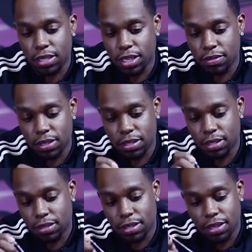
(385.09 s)
loved it.
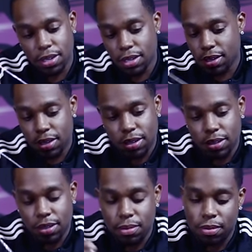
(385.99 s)

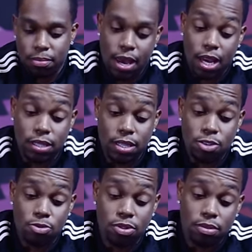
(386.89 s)
Actually,
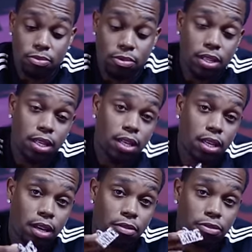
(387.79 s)
this was really a
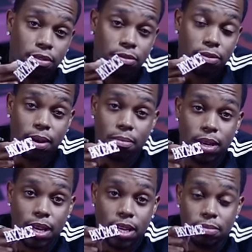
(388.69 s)
gift from my
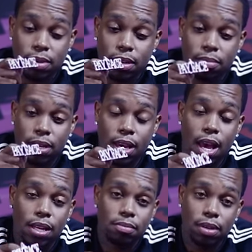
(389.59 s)
mans, my
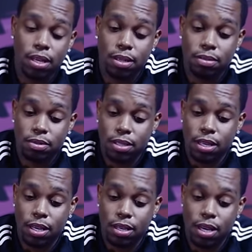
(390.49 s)
Cali mans. Man, he
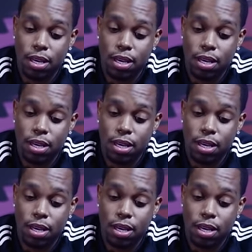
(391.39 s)
gave